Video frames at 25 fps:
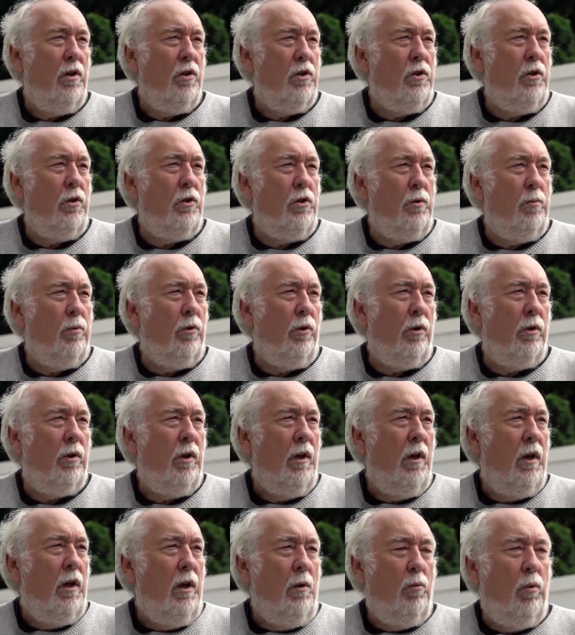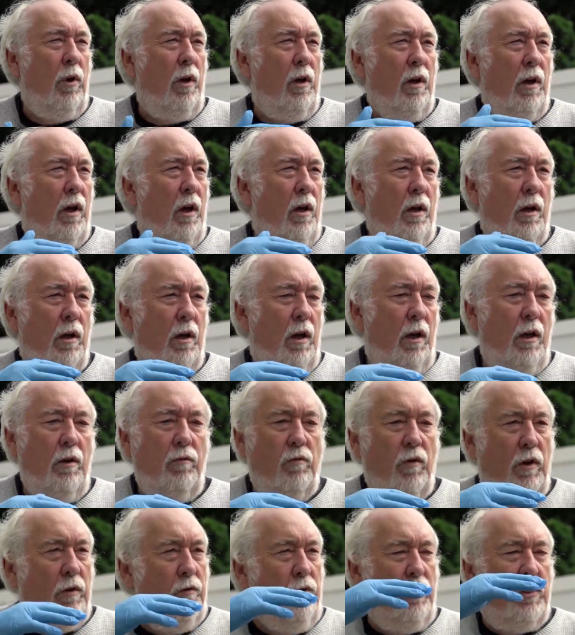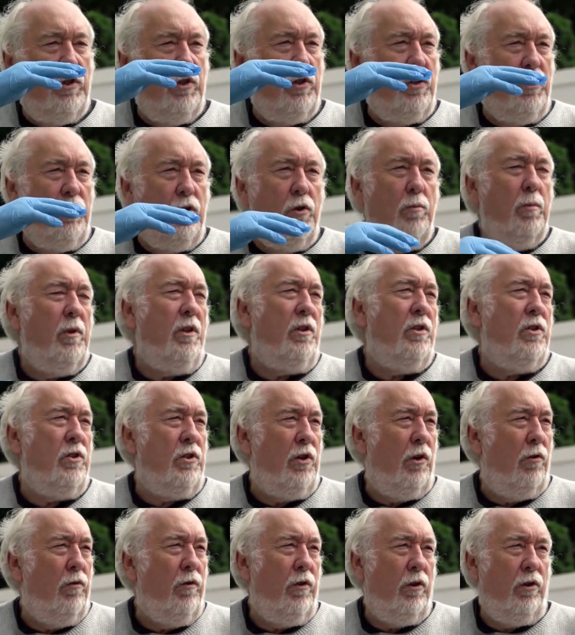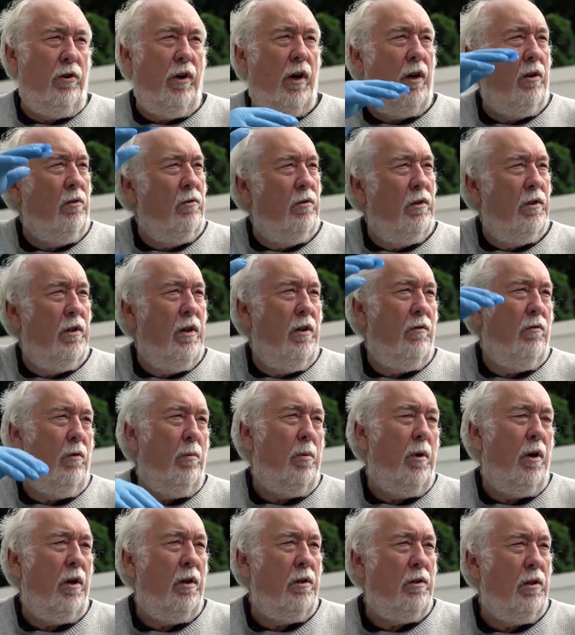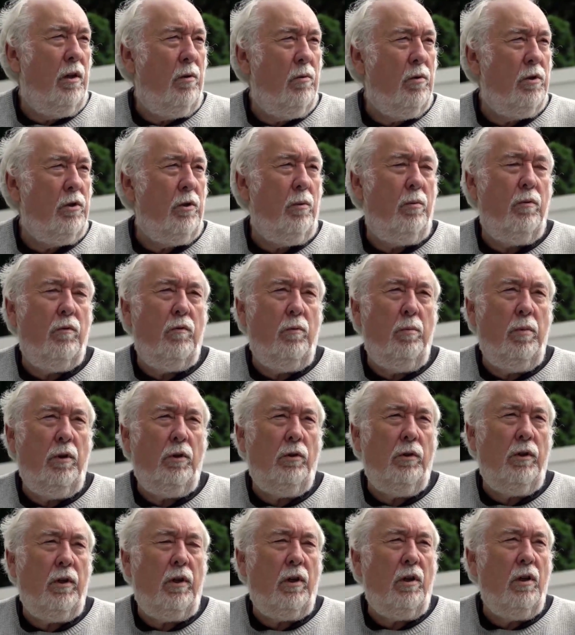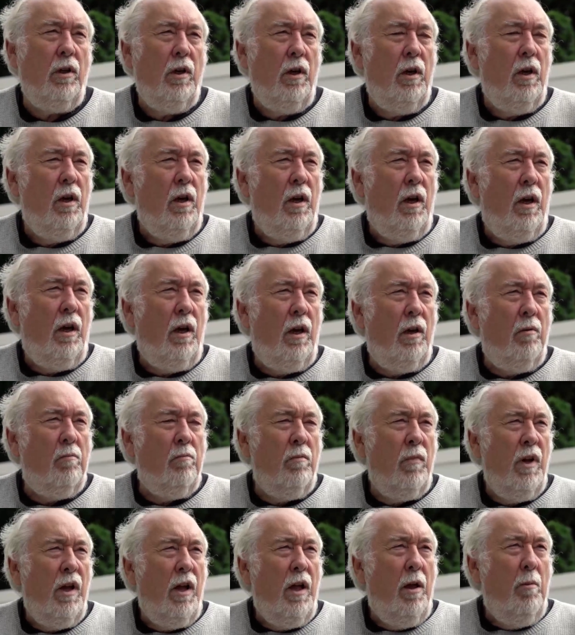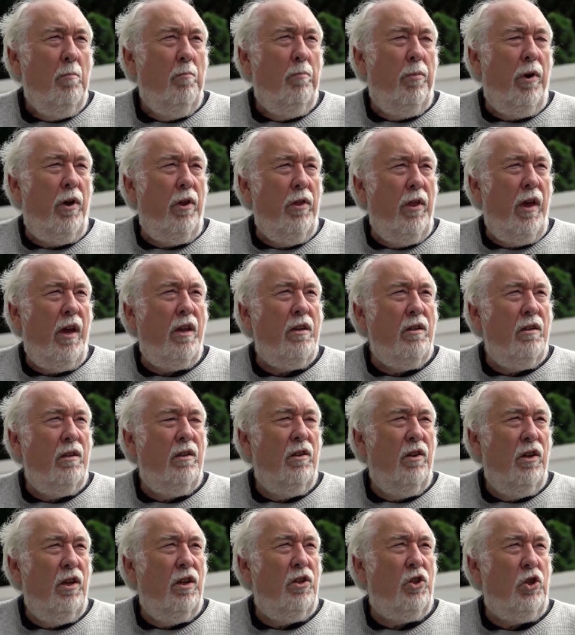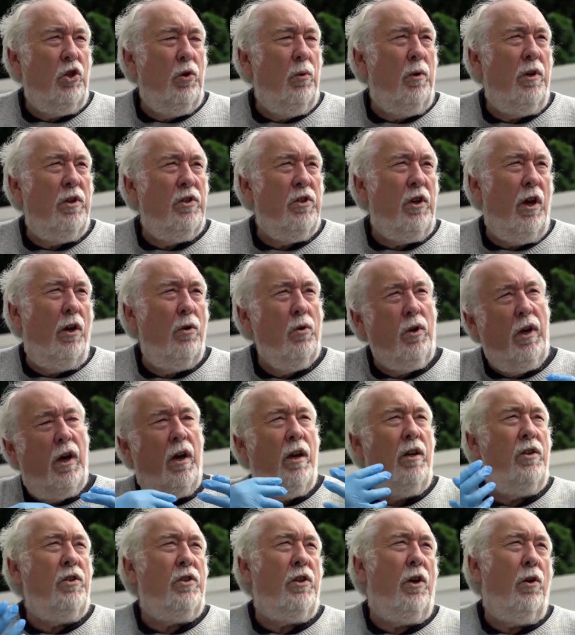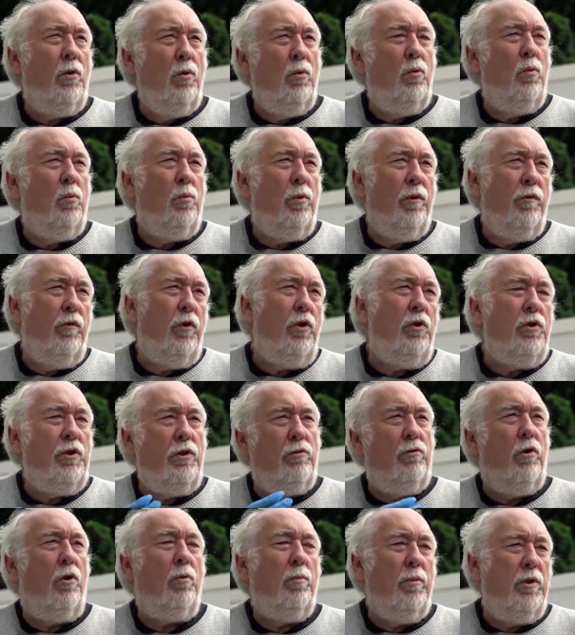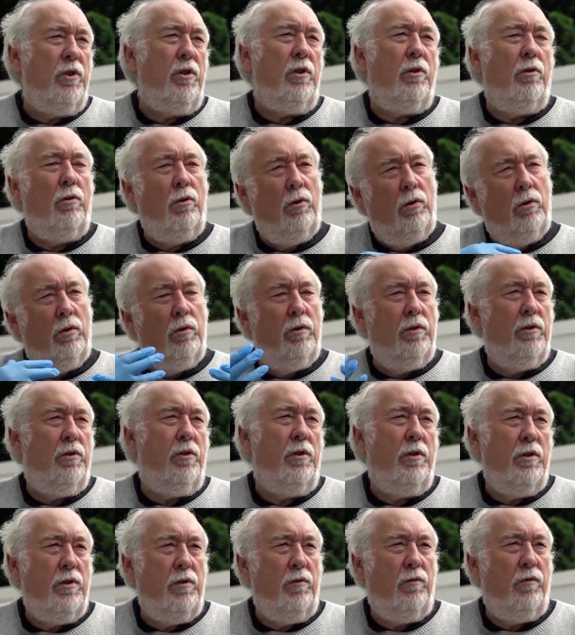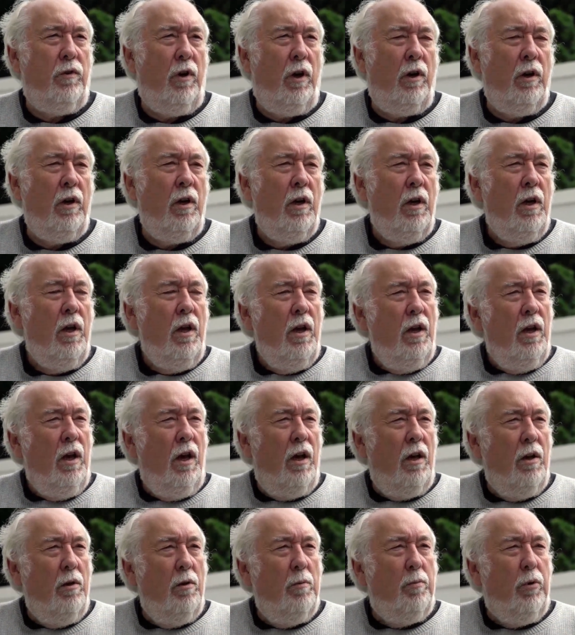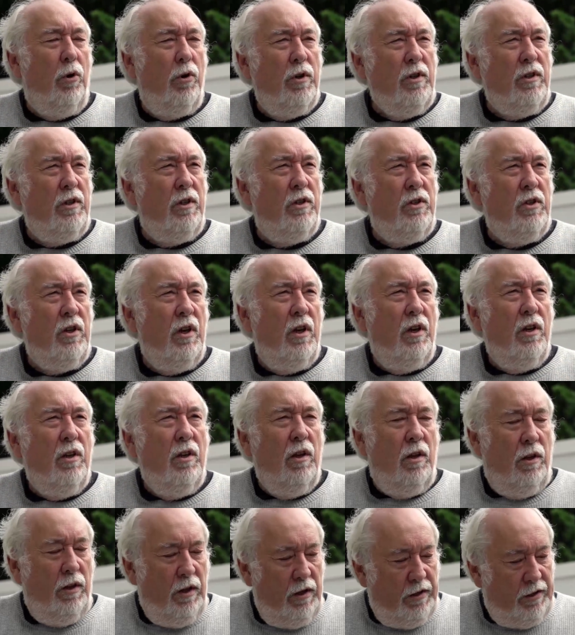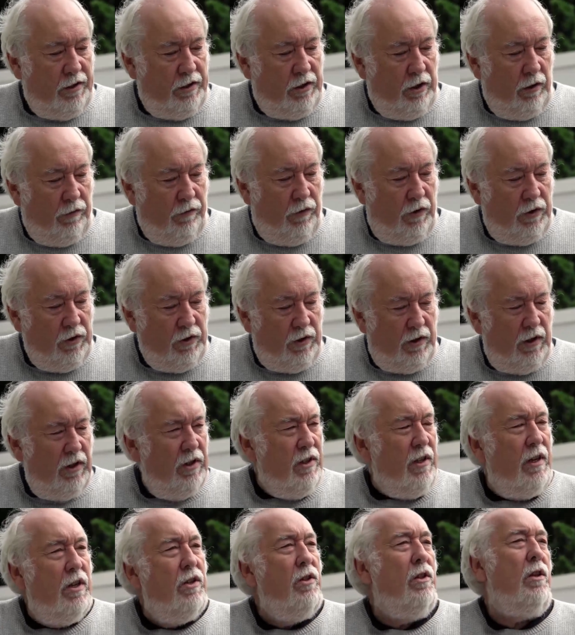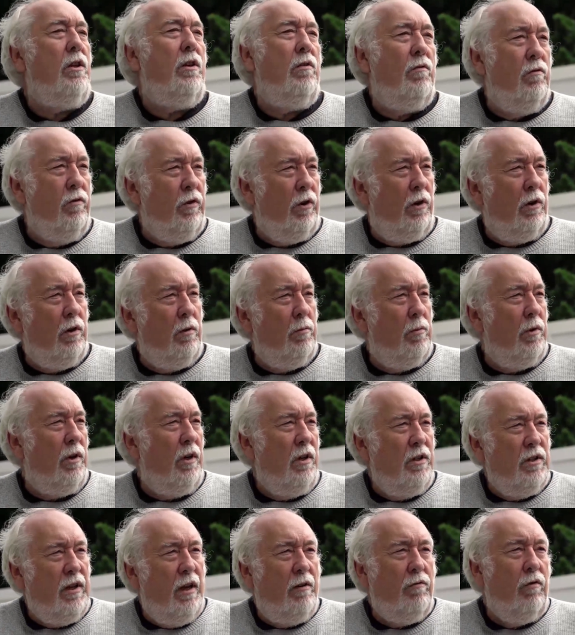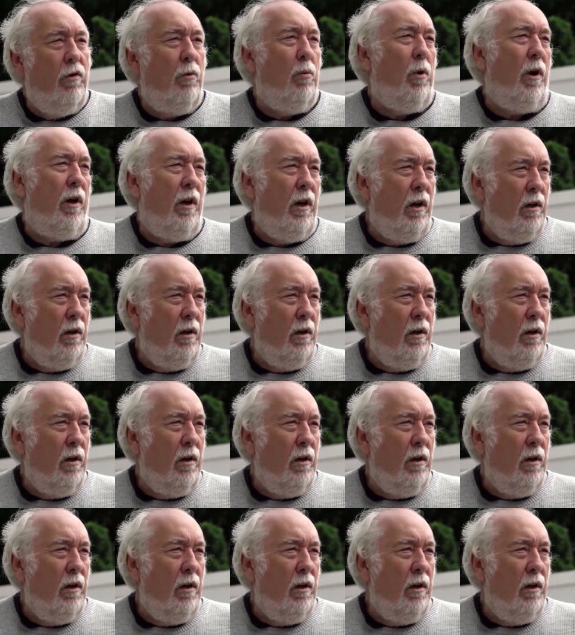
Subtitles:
suitable, even if it's 2 meters off the ground, never mind at the top of the building. But then the issue is, okay, so we've used the wrong material, so there's a fire. The point is that this stuff is in the environment, it's everywhere.